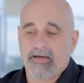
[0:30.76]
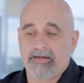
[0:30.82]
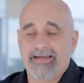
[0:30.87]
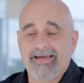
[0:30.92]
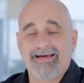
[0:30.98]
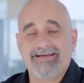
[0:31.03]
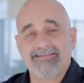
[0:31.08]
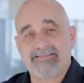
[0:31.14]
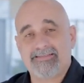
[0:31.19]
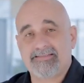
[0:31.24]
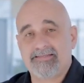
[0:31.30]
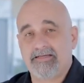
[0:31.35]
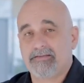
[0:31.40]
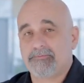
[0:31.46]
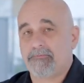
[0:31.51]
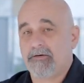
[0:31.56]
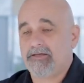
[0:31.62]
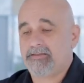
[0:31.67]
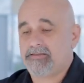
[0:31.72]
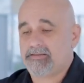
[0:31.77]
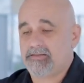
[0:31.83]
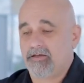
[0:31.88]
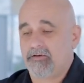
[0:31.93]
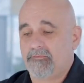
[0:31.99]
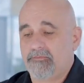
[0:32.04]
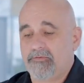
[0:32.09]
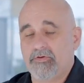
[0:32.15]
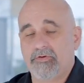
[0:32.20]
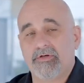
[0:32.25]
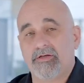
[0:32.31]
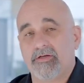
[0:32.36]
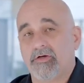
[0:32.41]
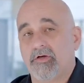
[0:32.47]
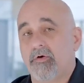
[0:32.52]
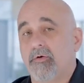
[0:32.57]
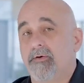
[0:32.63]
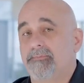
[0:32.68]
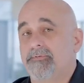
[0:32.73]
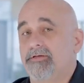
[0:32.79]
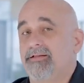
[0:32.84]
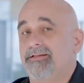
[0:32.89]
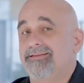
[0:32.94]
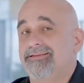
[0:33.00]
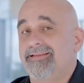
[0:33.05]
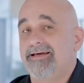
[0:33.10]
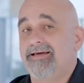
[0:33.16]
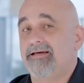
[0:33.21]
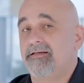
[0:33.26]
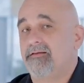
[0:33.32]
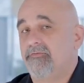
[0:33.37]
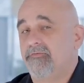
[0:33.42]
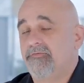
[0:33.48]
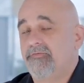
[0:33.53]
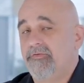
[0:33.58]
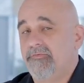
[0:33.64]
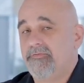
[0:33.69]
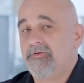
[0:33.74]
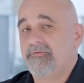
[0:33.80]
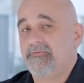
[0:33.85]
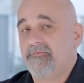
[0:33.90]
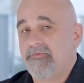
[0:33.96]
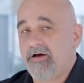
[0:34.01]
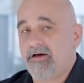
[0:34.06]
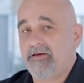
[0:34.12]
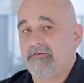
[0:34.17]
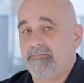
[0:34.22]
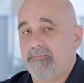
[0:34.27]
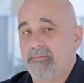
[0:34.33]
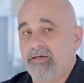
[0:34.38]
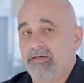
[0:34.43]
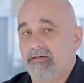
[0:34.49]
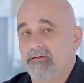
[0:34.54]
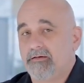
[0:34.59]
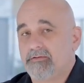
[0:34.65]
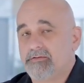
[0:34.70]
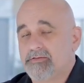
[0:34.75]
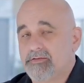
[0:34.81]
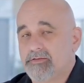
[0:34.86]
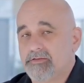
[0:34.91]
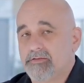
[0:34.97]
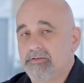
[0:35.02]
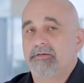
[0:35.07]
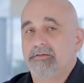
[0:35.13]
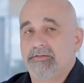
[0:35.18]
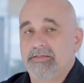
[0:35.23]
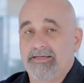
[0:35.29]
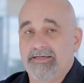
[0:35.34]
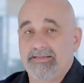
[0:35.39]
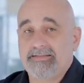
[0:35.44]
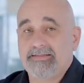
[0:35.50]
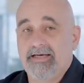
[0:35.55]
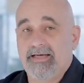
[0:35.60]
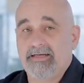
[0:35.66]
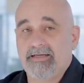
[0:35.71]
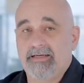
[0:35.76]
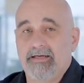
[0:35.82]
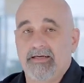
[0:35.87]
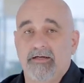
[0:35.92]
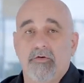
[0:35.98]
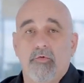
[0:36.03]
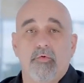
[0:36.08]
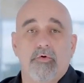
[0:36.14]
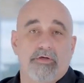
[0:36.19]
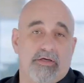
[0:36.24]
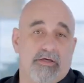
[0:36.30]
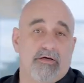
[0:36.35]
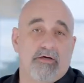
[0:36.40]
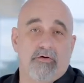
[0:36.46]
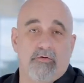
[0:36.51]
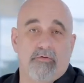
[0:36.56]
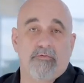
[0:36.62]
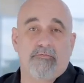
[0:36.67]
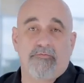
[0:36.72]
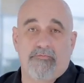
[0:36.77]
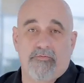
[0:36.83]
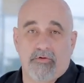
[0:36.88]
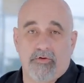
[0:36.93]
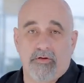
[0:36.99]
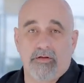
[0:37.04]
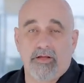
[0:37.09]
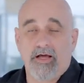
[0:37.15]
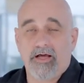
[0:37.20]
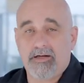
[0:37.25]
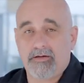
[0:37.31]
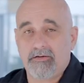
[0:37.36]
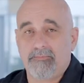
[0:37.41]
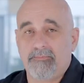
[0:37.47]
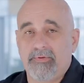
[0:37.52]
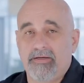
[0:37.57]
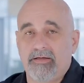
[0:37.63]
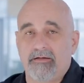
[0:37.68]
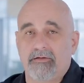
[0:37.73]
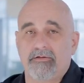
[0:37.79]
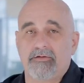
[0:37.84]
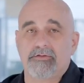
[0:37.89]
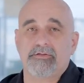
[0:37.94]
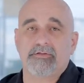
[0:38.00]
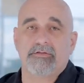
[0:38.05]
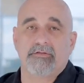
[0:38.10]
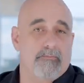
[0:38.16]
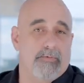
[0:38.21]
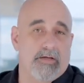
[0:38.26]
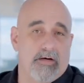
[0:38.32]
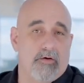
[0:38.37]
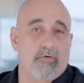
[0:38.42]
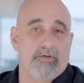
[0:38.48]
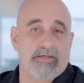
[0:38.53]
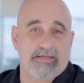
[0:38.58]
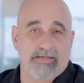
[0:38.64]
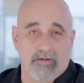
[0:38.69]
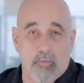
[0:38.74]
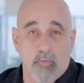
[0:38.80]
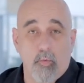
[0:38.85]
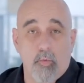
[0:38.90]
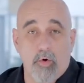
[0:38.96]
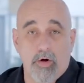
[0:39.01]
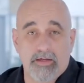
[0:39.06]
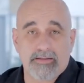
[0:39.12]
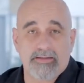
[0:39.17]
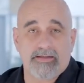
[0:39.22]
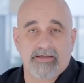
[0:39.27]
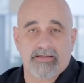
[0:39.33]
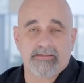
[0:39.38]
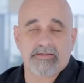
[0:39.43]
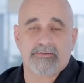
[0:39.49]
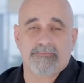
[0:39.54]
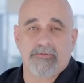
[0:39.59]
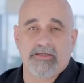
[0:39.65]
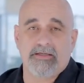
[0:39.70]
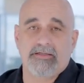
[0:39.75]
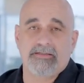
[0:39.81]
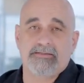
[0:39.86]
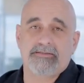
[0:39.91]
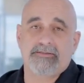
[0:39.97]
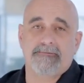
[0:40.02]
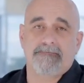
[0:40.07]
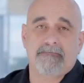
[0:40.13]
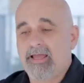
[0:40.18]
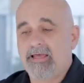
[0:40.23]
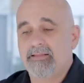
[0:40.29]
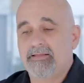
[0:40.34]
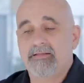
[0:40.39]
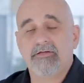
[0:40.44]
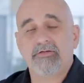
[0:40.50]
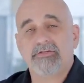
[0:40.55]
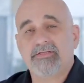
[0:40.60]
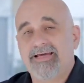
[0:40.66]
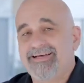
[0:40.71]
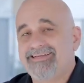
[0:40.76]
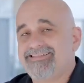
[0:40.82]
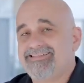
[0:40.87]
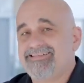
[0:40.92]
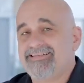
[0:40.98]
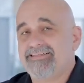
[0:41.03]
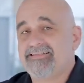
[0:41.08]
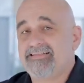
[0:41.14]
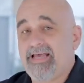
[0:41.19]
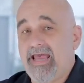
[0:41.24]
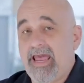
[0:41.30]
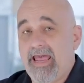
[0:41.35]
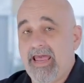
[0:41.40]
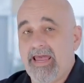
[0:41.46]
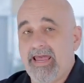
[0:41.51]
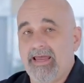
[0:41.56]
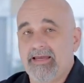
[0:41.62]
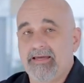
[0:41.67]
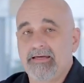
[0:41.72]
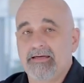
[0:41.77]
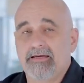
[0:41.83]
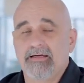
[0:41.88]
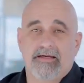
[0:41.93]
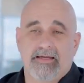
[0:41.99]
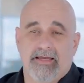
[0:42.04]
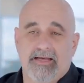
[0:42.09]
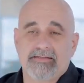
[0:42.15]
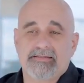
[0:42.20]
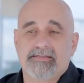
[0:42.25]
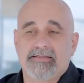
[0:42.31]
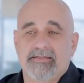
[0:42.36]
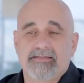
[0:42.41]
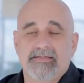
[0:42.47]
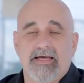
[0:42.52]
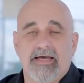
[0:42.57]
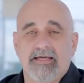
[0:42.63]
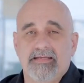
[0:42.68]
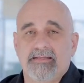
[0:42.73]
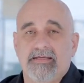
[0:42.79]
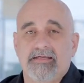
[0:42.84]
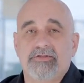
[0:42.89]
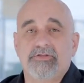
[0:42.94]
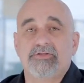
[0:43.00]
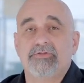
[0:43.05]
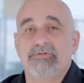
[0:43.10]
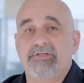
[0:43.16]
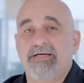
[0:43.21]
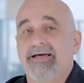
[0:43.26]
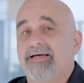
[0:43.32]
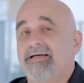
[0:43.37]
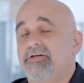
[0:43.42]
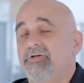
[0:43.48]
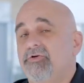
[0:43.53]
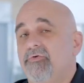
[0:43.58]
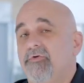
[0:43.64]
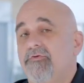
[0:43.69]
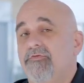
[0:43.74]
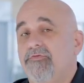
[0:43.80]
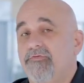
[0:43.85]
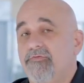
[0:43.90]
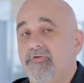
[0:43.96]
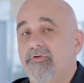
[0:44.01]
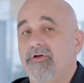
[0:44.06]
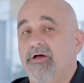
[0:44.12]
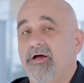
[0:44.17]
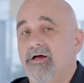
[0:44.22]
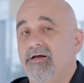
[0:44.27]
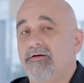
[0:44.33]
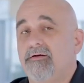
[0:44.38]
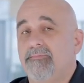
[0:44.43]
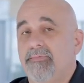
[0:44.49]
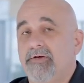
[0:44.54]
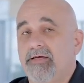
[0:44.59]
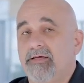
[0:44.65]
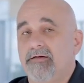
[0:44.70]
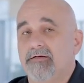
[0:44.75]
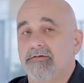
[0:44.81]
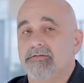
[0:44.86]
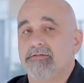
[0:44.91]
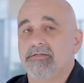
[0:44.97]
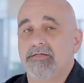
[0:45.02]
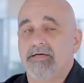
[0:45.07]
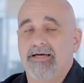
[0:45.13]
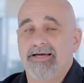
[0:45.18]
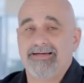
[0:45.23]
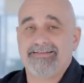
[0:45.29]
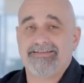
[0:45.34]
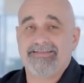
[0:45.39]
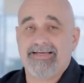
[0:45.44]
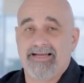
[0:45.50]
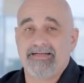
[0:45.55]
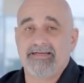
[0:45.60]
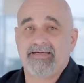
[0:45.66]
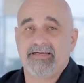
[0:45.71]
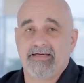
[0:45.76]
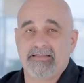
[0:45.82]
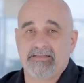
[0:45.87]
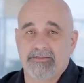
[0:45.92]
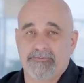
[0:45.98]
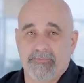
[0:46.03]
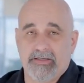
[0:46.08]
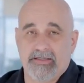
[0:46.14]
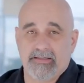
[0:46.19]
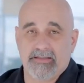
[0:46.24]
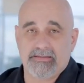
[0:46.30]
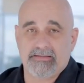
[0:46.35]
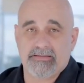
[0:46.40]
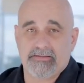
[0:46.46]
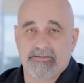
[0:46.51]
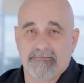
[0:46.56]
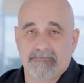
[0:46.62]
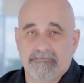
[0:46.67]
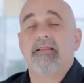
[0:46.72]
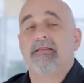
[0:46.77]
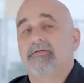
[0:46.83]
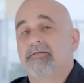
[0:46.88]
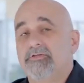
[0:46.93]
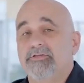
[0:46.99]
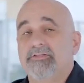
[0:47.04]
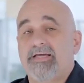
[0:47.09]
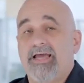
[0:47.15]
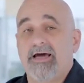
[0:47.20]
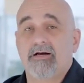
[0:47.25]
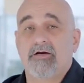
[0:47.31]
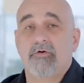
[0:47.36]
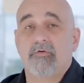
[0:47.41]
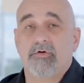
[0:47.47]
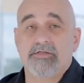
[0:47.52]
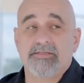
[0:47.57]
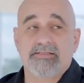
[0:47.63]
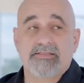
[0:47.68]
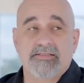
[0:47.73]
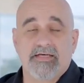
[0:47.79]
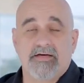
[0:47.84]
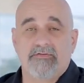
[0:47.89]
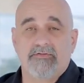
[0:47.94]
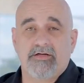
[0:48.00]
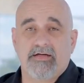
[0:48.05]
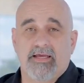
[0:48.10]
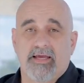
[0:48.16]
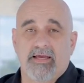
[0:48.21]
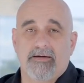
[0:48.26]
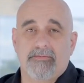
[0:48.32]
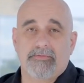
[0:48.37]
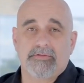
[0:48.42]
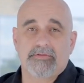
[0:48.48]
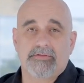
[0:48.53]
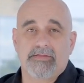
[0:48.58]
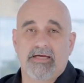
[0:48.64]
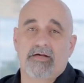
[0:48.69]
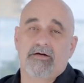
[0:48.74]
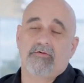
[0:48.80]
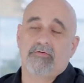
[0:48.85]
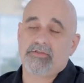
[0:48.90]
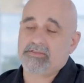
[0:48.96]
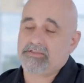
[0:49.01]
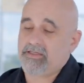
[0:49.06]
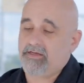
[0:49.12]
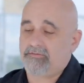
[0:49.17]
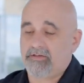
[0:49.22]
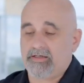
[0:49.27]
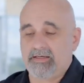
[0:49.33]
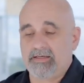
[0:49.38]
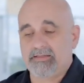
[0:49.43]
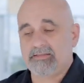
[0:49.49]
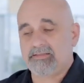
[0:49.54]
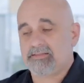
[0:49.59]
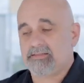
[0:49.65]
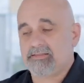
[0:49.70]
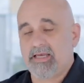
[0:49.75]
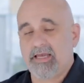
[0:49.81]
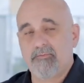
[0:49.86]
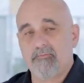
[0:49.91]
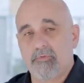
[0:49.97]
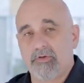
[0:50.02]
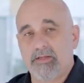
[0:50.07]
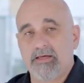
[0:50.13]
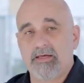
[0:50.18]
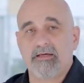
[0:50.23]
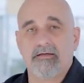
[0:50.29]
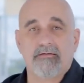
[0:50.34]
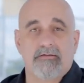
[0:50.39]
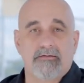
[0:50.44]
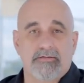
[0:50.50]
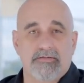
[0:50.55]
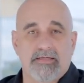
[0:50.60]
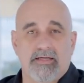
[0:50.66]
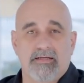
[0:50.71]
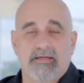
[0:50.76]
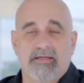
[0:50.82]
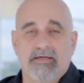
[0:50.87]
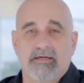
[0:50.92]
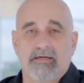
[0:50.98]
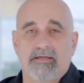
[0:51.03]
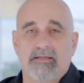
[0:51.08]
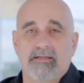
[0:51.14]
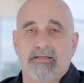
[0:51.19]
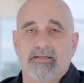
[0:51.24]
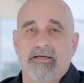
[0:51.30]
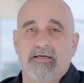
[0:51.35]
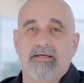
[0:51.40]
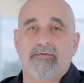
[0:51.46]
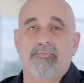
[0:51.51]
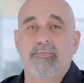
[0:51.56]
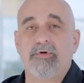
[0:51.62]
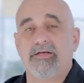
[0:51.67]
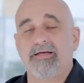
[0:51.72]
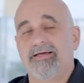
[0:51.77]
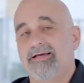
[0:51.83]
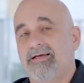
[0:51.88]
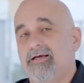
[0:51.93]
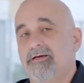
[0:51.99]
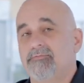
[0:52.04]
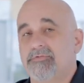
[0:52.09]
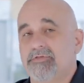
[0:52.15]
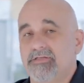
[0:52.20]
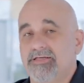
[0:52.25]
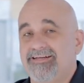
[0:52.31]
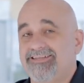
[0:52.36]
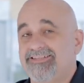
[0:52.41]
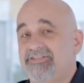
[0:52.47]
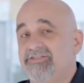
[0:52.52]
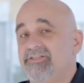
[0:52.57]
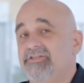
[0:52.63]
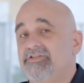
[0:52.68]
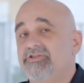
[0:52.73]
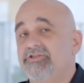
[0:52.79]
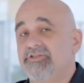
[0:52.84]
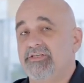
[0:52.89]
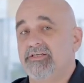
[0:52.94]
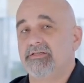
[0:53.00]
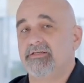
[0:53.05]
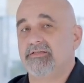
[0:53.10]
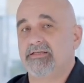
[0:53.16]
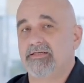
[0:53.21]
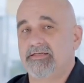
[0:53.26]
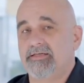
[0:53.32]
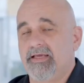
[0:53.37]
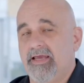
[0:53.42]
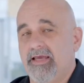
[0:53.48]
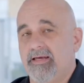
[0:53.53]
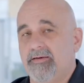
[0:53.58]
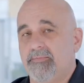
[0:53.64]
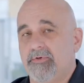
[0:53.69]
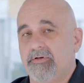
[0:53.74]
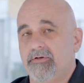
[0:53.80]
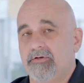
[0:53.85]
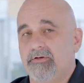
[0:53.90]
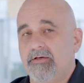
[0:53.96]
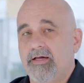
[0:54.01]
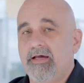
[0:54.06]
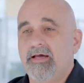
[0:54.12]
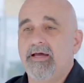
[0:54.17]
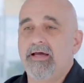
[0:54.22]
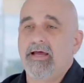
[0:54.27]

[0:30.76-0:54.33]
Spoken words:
Now, Cat 6 by itself, you can go up to a length of 55 meters to get 10 gig, or you can go full 100 meters, but only get 1 gig speeds. And then there's Cat 6A. Cat 6A lets you take and do a full 100 meters at 10 gig speeds. Then there's Category 7 cables. Category 7, again, same length, 10 gig in length, but it comes in, it's a shielded cable.